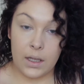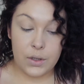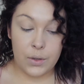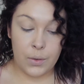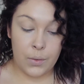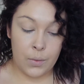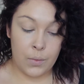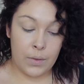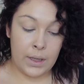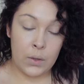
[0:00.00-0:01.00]
that to
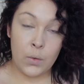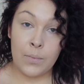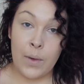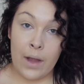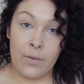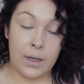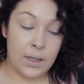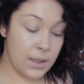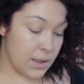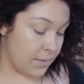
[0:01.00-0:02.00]
the normal
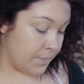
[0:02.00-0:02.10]
areas.